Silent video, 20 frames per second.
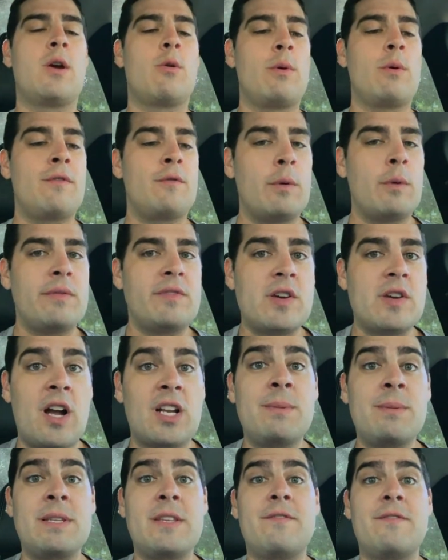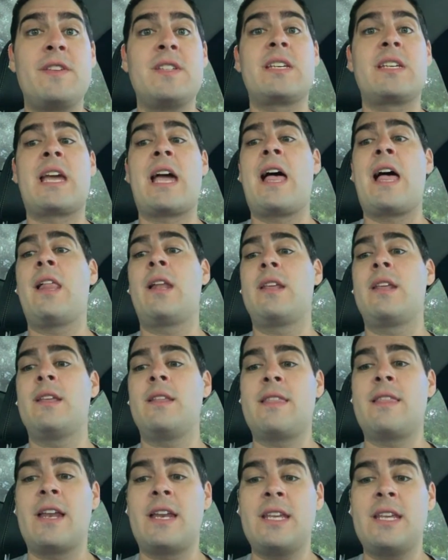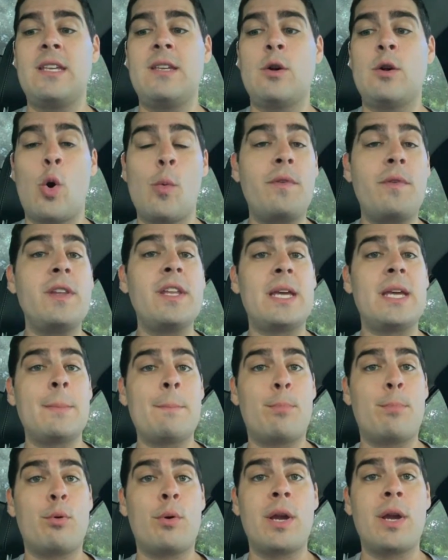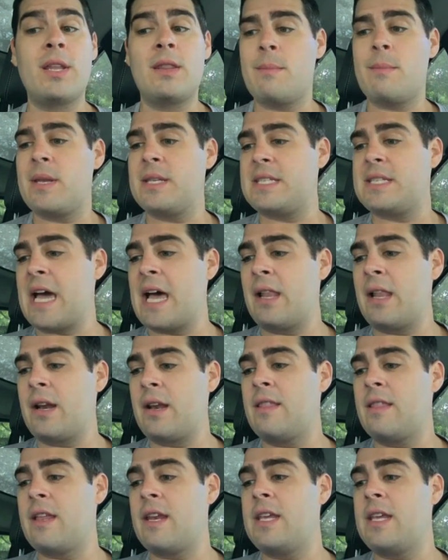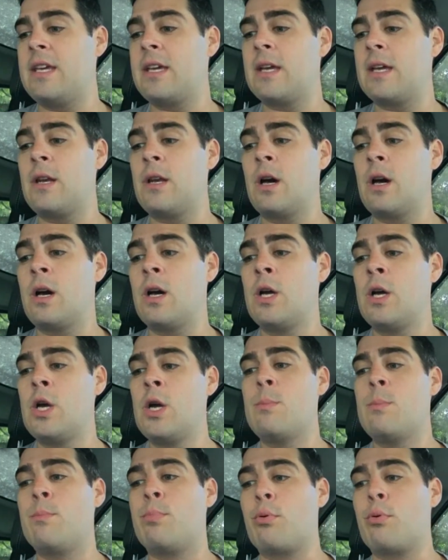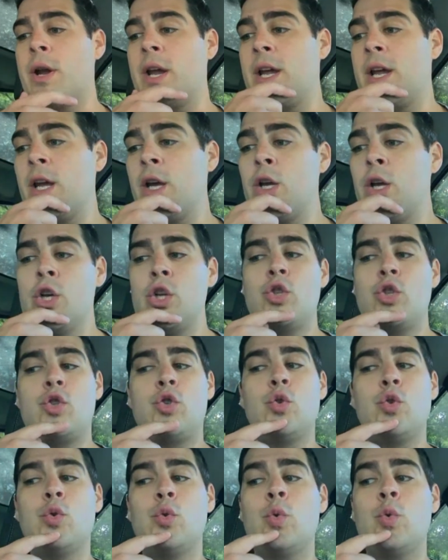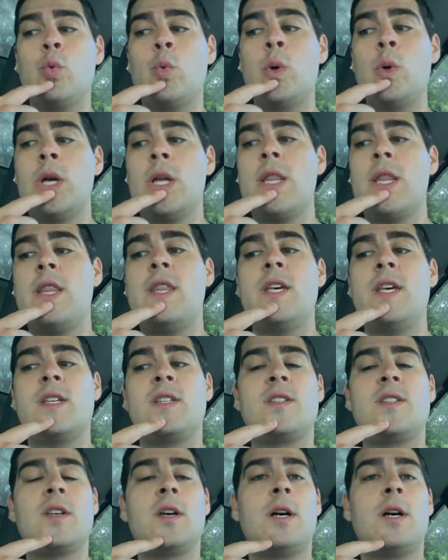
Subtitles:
We've talked about the physicality that he hopefully can bring, the mentality that he can bring to this